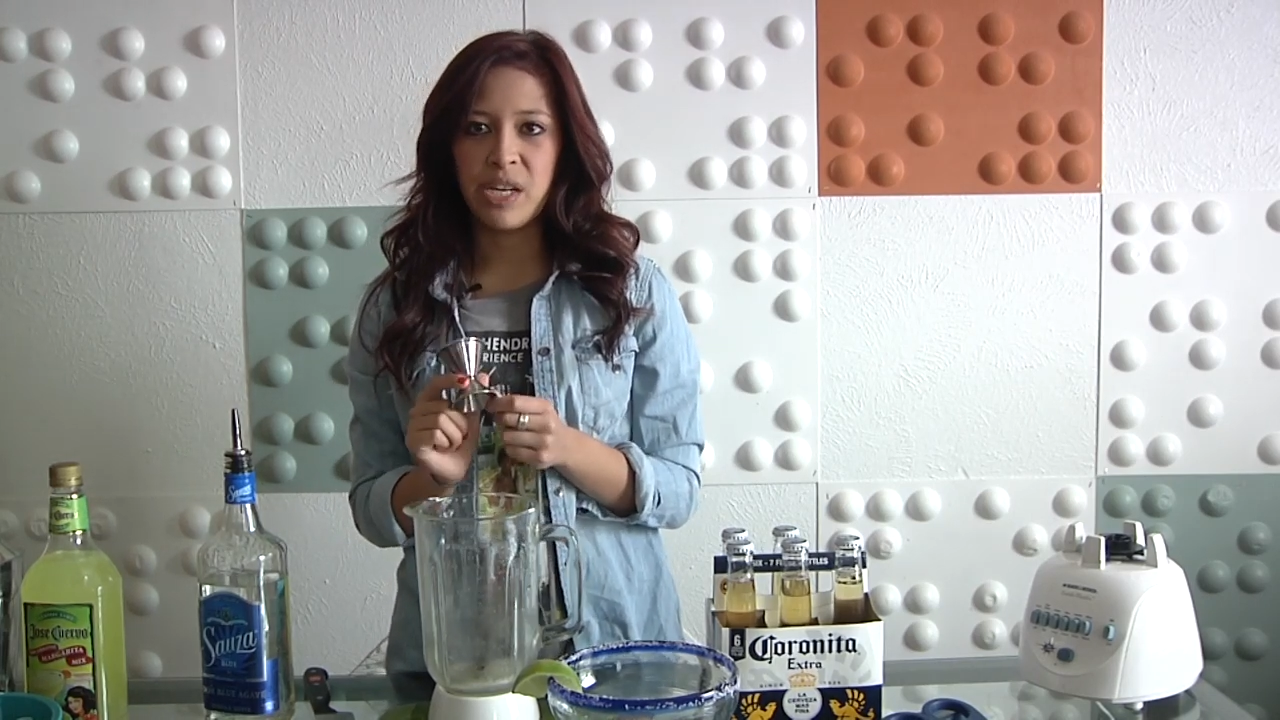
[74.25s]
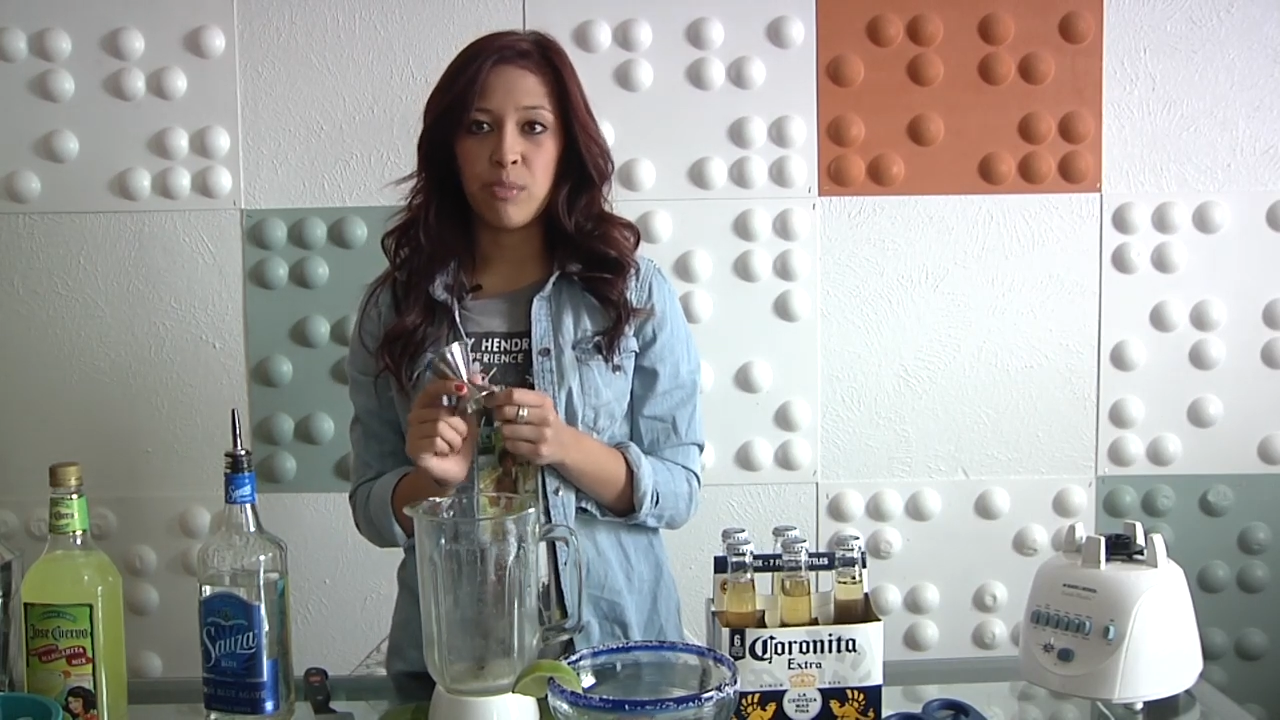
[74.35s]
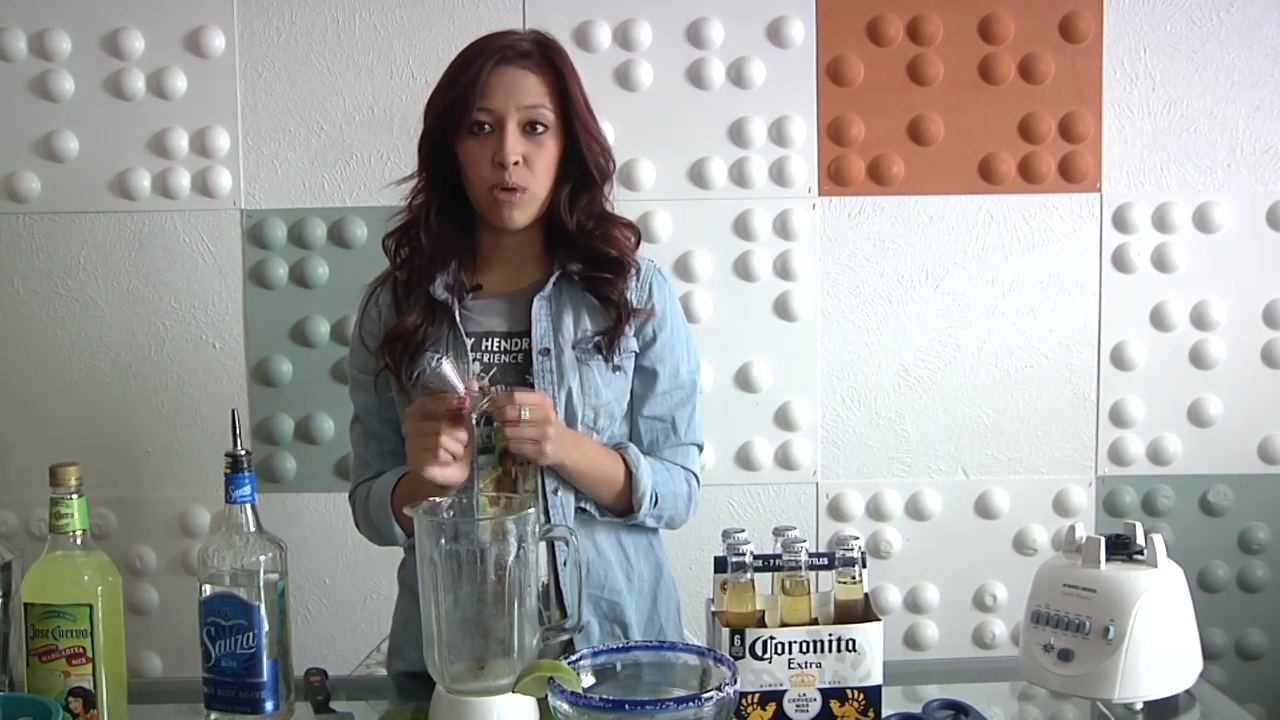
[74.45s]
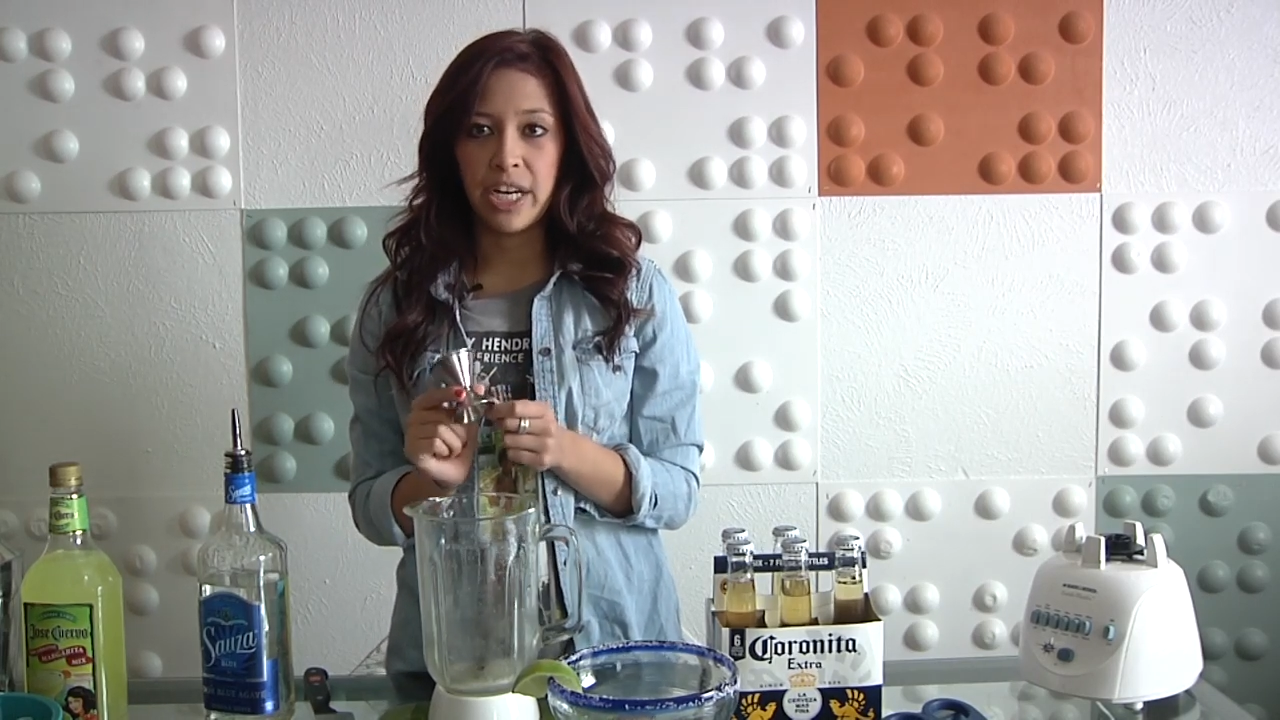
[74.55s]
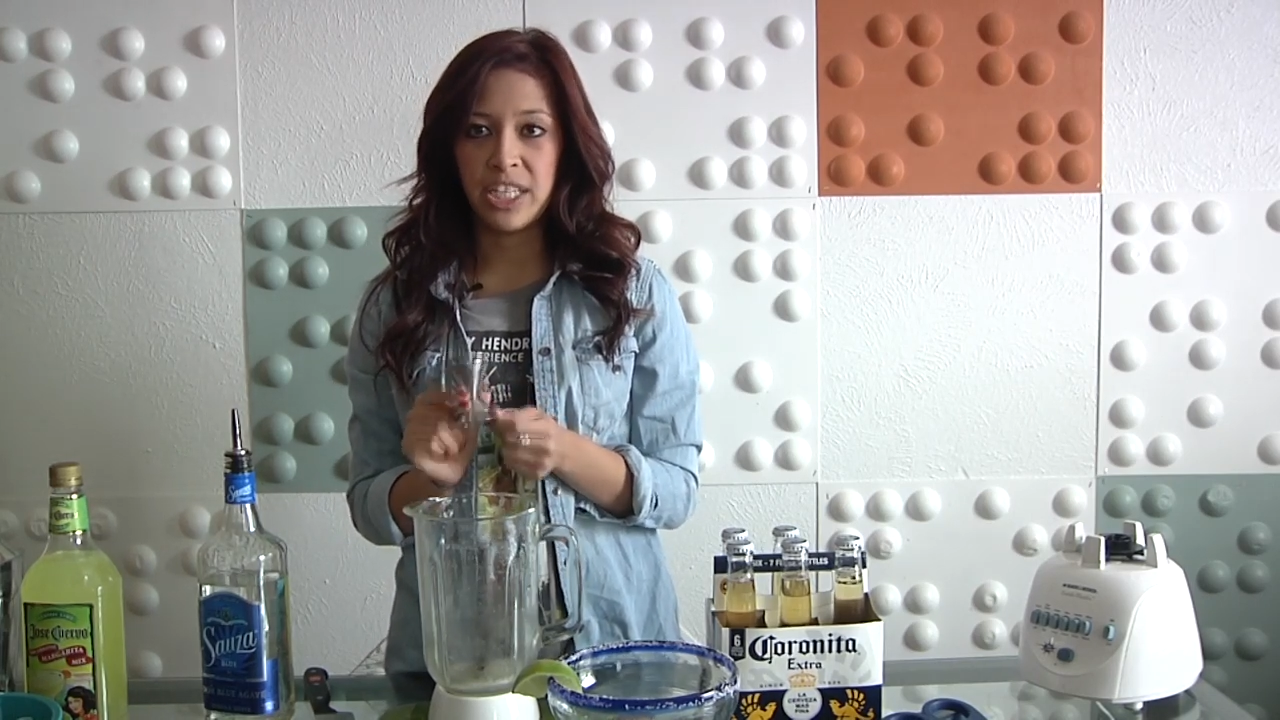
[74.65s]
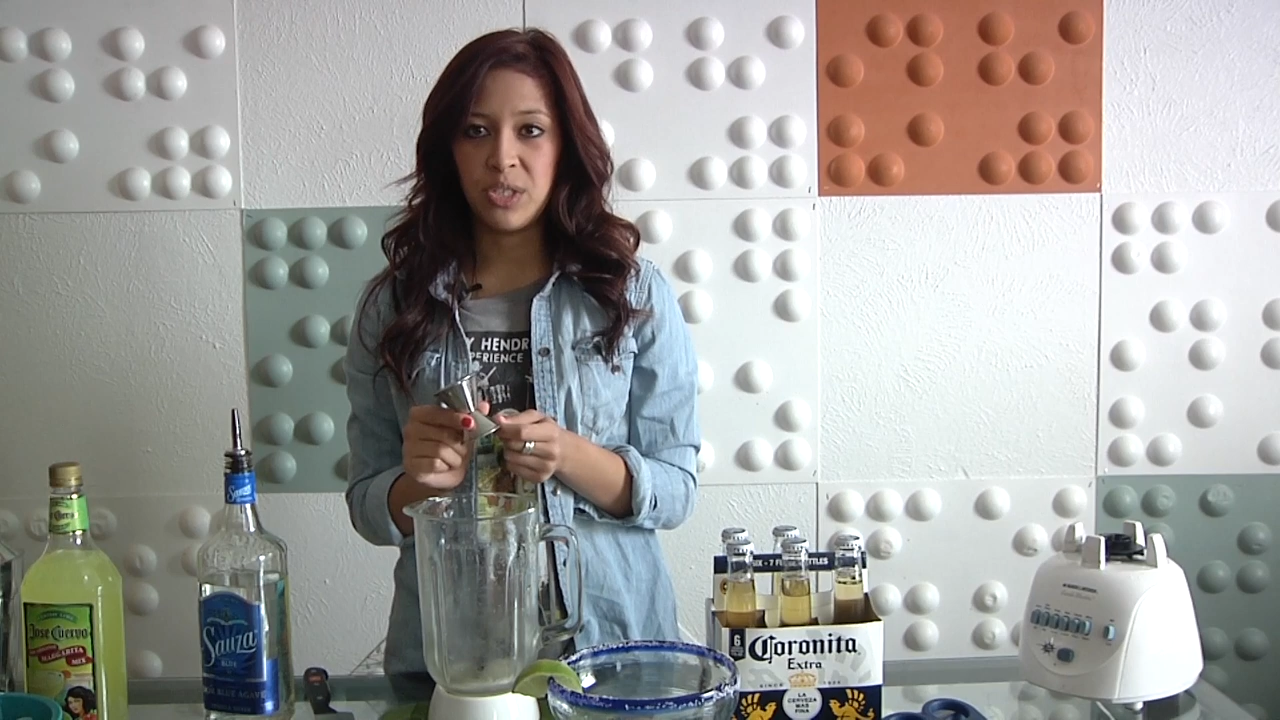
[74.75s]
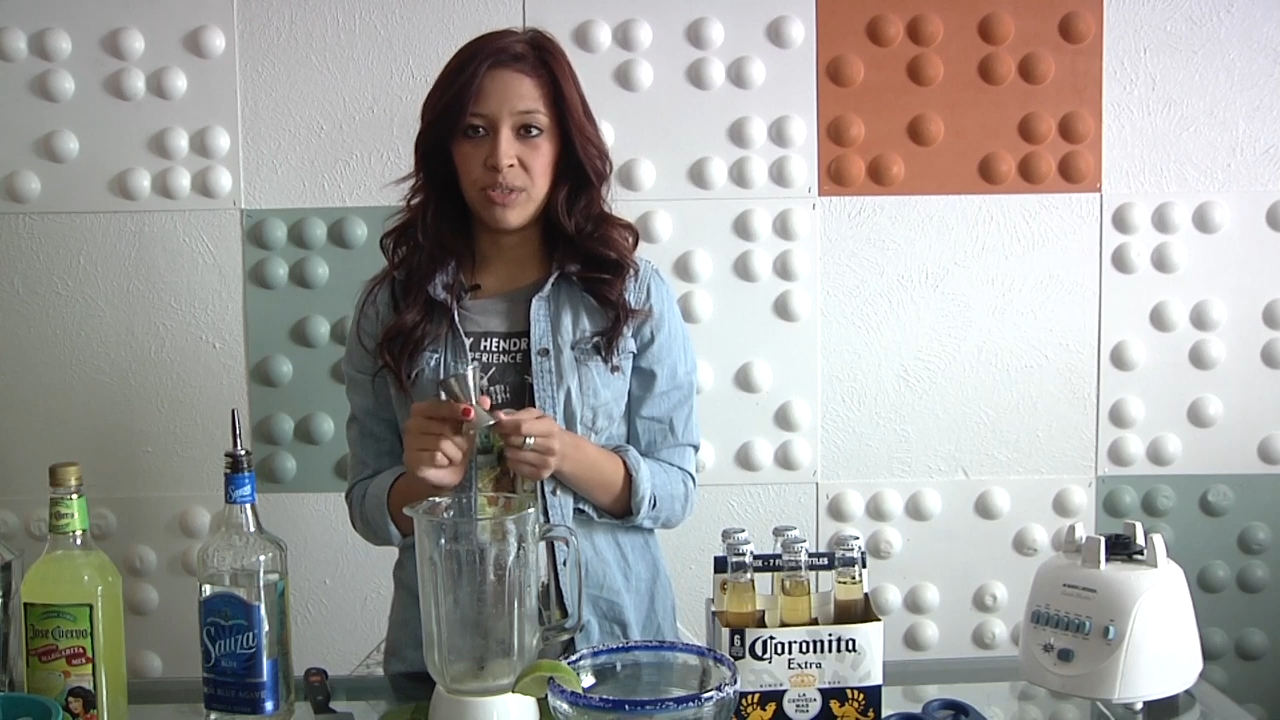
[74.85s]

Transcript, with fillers: pour into